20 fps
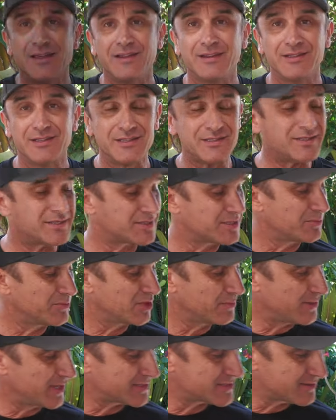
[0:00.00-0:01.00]
This is some
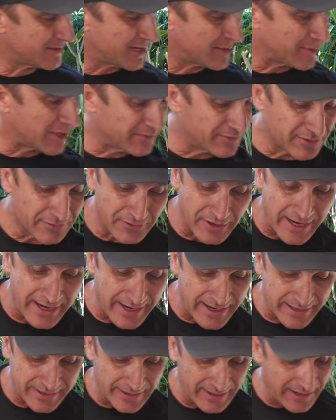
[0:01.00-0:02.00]
of the best lamb I've ever
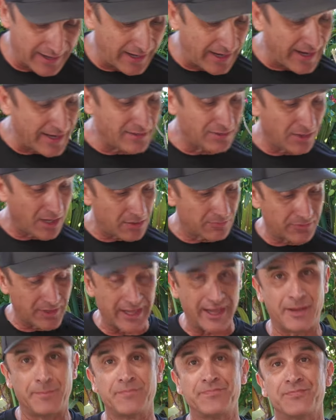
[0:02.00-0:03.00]
had. I love
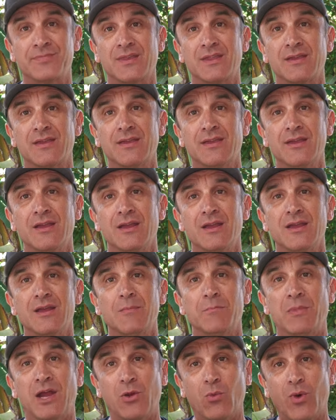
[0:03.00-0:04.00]
lamb.
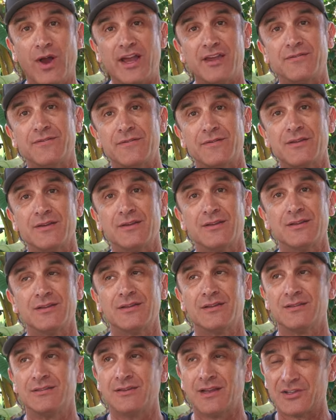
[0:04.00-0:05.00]
My wife,
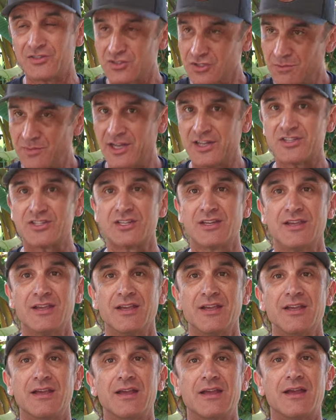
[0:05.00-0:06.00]
not so much.
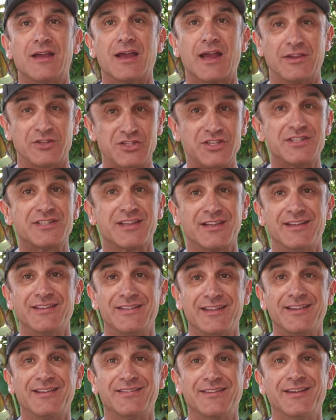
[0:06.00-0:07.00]
She's gonna
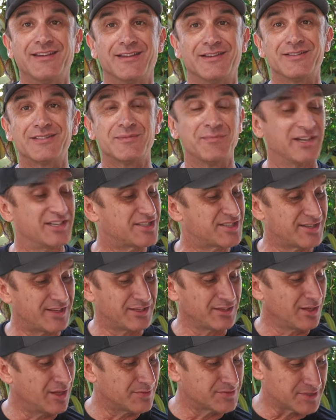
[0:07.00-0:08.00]
dig this. My
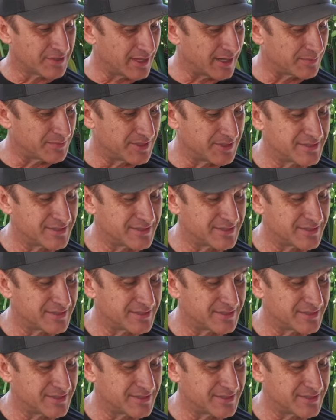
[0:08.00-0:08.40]
son loves lamb.